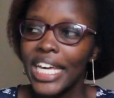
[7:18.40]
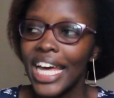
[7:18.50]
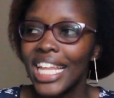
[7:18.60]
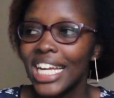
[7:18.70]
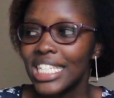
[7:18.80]

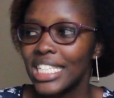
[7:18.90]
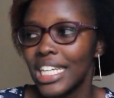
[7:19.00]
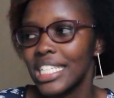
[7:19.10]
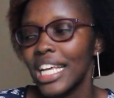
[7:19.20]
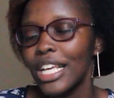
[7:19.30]
and that is
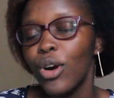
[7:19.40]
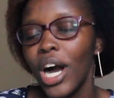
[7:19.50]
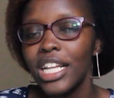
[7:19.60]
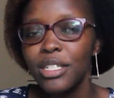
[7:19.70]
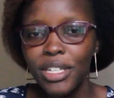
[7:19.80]
that your
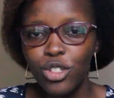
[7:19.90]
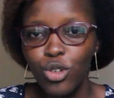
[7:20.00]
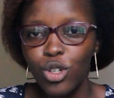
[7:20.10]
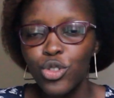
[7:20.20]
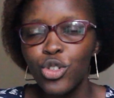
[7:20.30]
ultimate
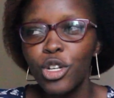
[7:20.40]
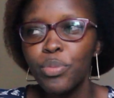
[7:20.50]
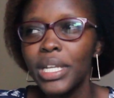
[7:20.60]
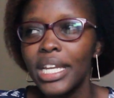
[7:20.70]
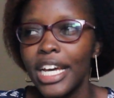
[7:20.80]
goal should not
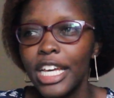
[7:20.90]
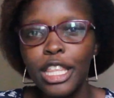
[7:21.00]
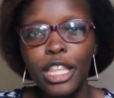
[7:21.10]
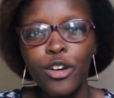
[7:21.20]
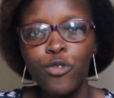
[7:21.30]
be length,
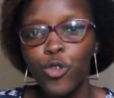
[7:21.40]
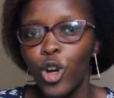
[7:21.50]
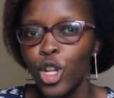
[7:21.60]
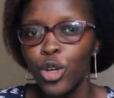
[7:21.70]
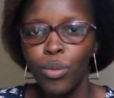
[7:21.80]

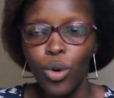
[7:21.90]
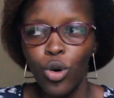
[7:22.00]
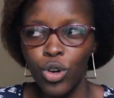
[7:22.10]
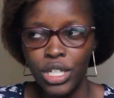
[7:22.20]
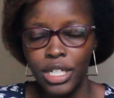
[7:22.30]
volume,
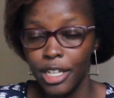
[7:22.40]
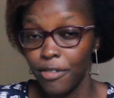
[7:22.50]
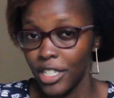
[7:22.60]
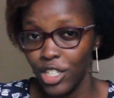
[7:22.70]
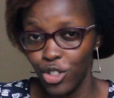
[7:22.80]
or
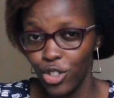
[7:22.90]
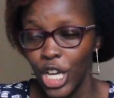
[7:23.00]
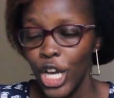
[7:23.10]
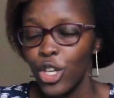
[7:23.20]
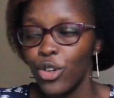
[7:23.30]
definition.
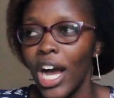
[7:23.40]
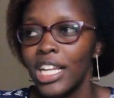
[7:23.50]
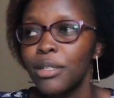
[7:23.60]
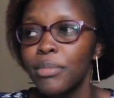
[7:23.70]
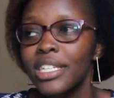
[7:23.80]
Your
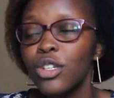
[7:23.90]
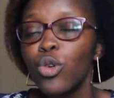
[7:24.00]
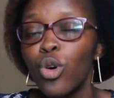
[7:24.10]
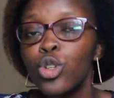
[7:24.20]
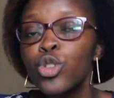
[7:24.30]
ultimate
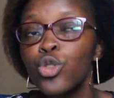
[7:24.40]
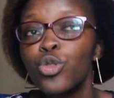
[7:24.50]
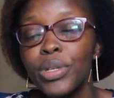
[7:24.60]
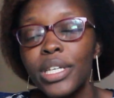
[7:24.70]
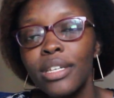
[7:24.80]
goal
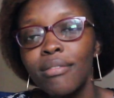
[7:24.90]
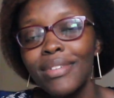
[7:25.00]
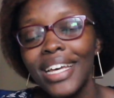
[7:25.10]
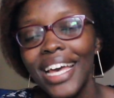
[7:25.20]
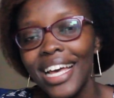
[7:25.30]
should be
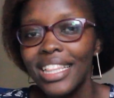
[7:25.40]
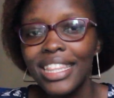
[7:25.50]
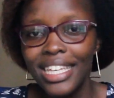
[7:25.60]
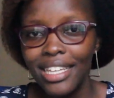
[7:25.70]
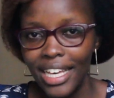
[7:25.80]

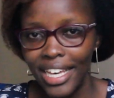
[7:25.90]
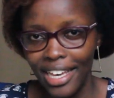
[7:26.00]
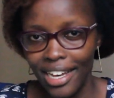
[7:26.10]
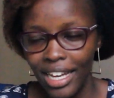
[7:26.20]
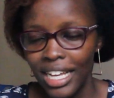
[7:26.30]
healthy
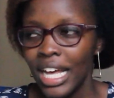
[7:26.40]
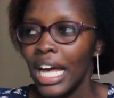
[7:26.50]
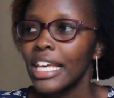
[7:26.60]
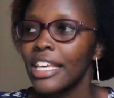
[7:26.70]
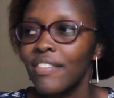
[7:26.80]
hair.
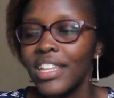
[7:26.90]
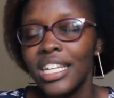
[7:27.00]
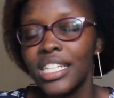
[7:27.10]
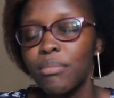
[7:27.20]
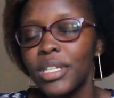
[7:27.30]
Given
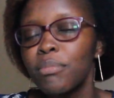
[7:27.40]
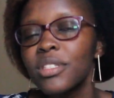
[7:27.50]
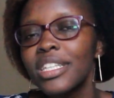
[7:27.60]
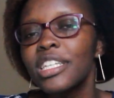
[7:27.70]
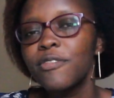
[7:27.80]
that sometimes
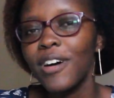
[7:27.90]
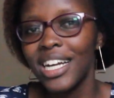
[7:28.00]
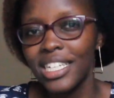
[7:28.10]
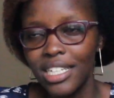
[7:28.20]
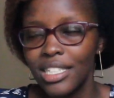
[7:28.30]
these
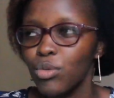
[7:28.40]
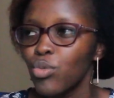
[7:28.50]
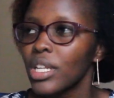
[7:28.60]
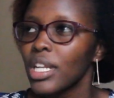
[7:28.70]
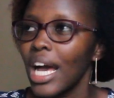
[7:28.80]
factors
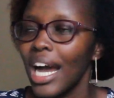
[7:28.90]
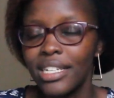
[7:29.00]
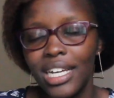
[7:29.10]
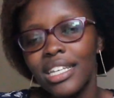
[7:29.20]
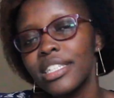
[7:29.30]
will
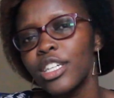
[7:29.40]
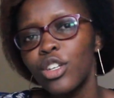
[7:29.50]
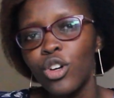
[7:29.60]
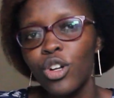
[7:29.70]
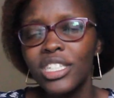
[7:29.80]
act as
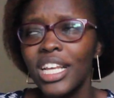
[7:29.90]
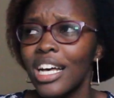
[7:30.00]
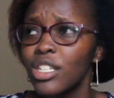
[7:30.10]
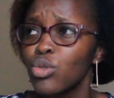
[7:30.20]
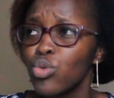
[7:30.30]
signals
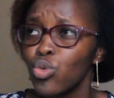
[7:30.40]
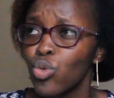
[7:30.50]
as to